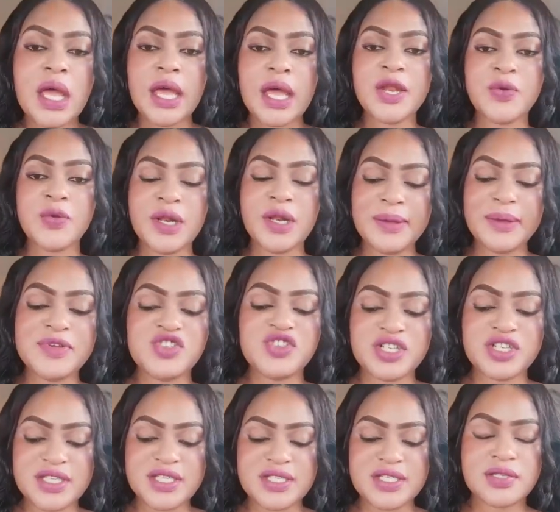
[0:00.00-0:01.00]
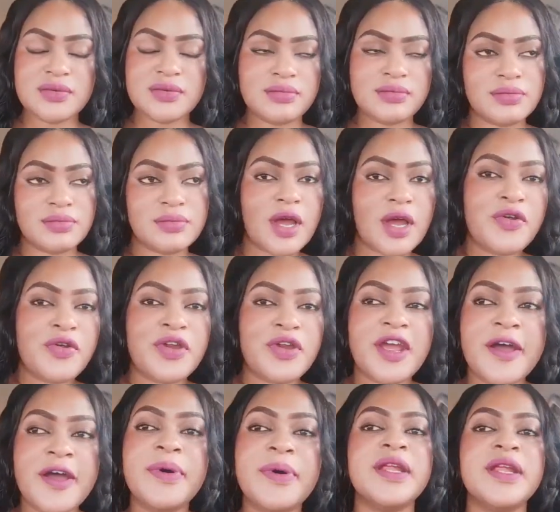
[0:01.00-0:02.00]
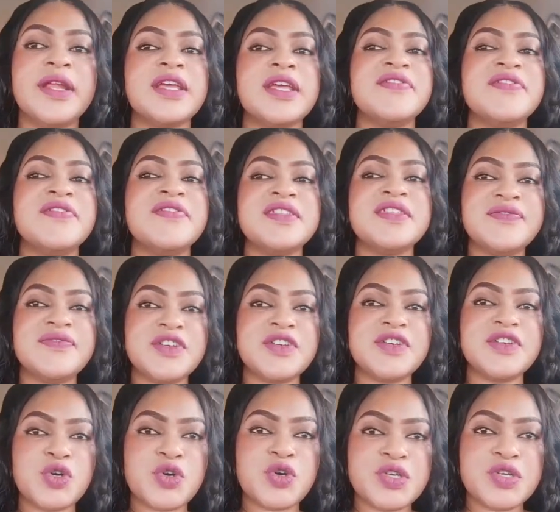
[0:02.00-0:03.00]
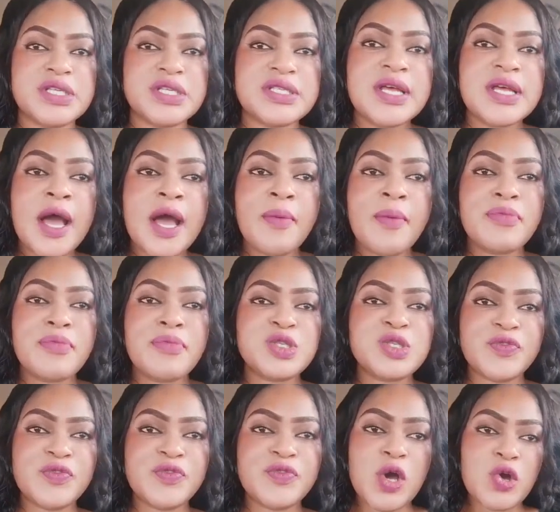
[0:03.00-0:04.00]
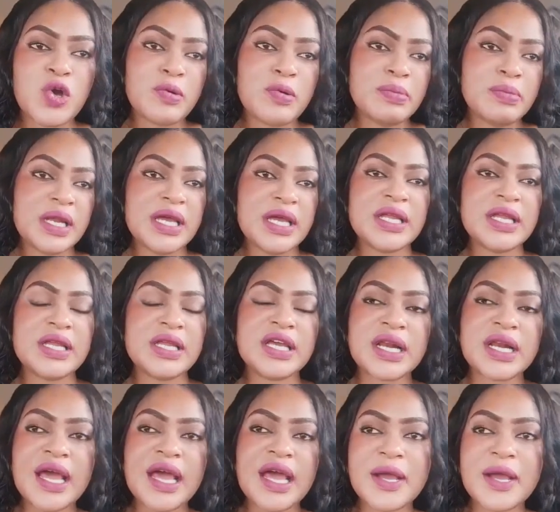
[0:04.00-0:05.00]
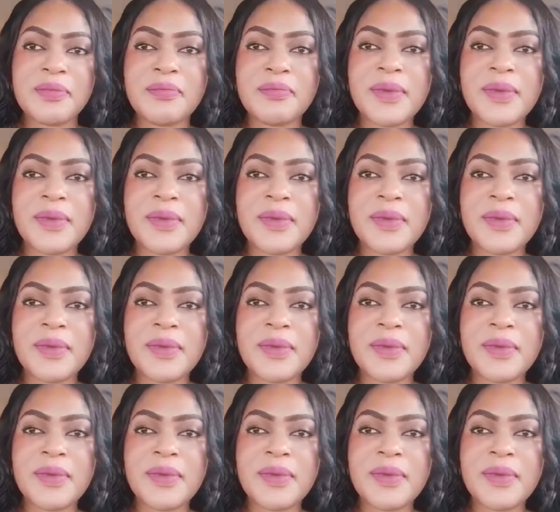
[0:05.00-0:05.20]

Anyway, let me just hurry up and I give you this video, because most of you are complaining like,